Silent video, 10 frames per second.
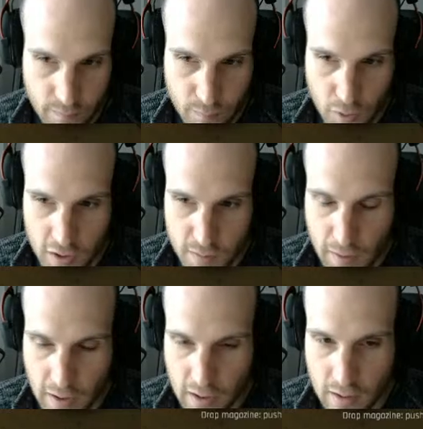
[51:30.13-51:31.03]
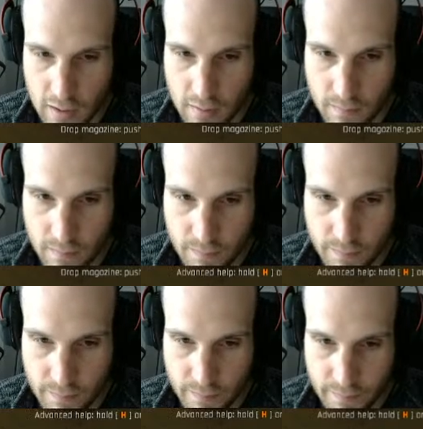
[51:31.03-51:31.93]
Bullets back in.
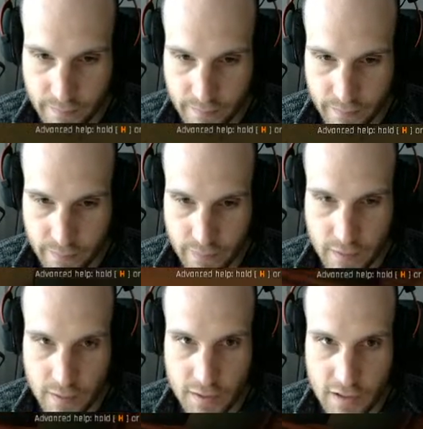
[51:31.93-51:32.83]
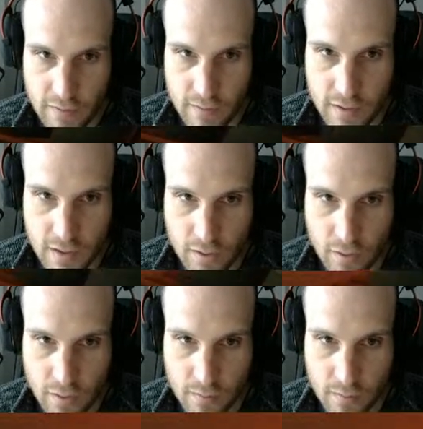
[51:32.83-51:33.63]
Safety still on.